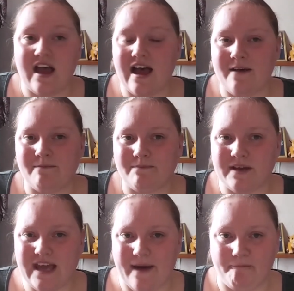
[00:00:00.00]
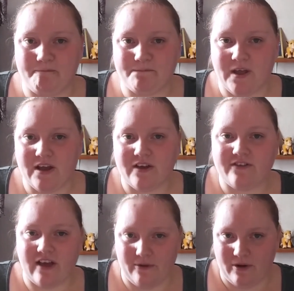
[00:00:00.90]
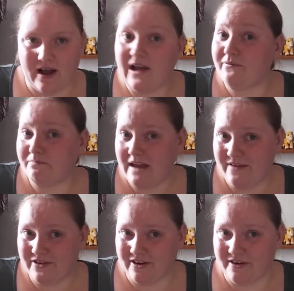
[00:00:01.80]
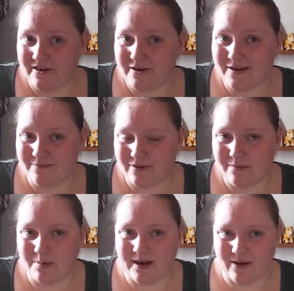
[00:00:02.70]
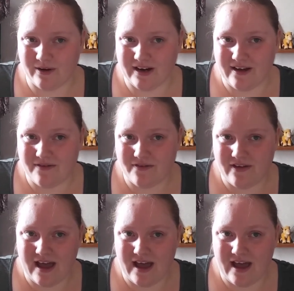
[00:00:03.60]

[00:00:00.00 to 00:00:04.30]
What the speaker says: But yeah, so I blathered on probably long enough,